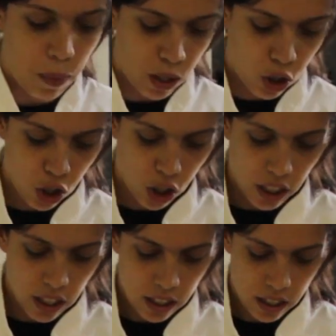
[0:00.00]
bit of
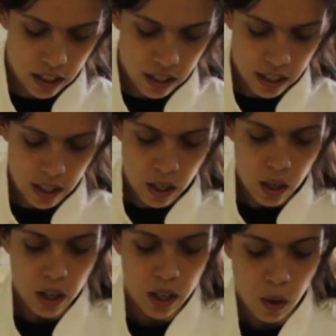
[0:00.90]
sugar,
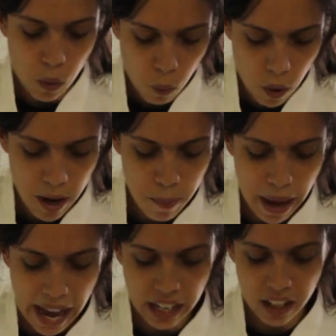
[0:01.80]
1
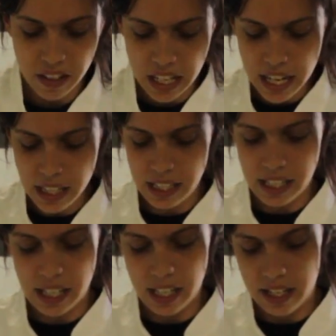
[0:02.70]
packet of yeast.